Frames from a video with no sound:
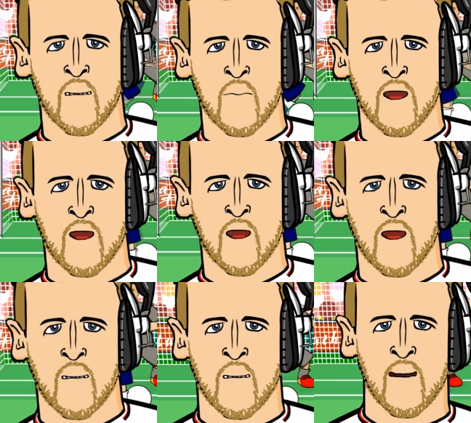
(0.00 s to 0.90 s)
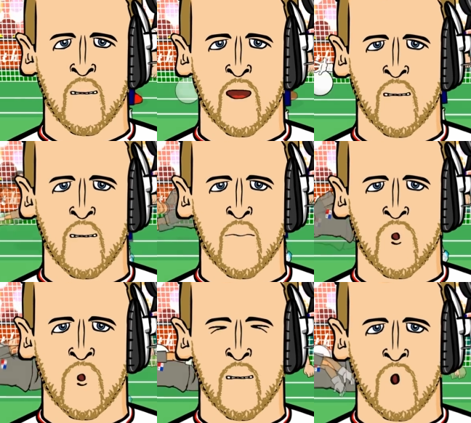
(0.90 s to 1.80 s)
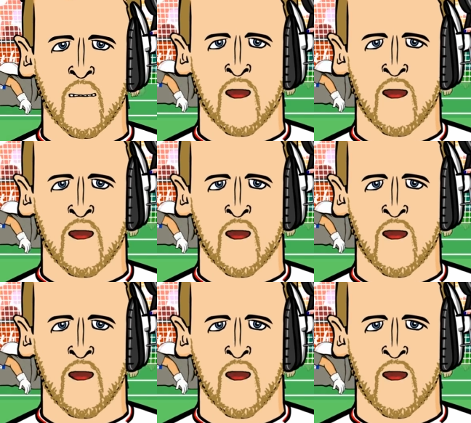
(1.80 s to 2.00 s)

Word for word: thus making said ice bath